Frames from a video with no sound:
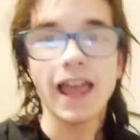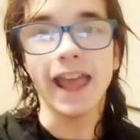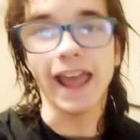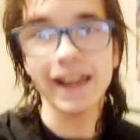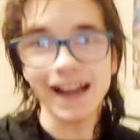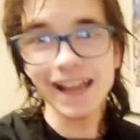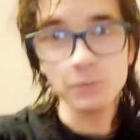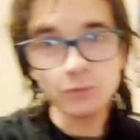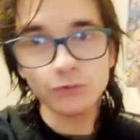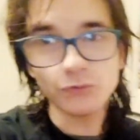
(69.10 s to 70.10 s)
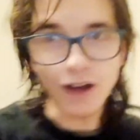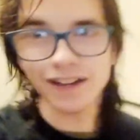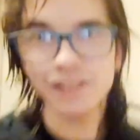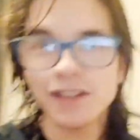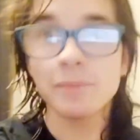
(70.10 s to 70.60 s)
and I am
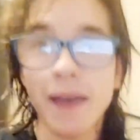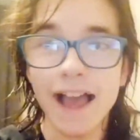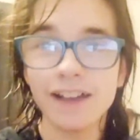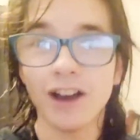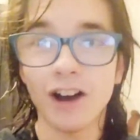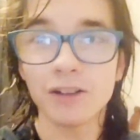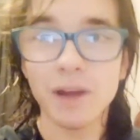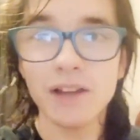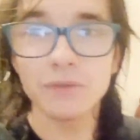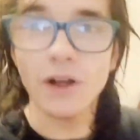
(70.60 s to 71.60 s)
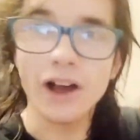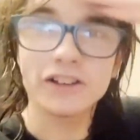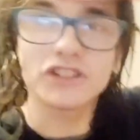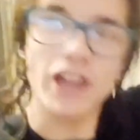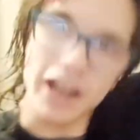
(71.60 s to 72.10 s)
finally back on my
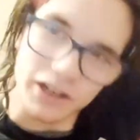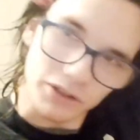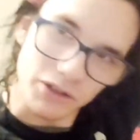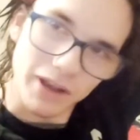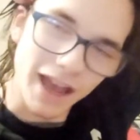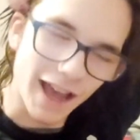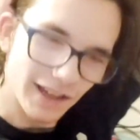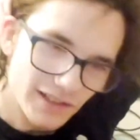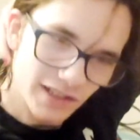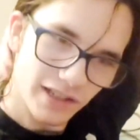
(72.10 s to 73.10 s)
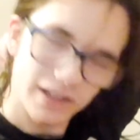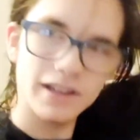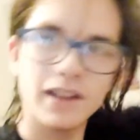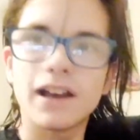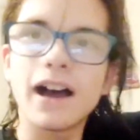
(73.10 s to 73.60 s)
vlog channel, you guys.
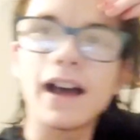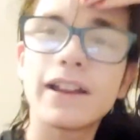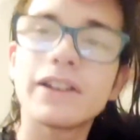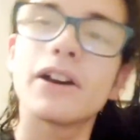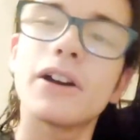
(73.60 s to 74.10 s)
I know,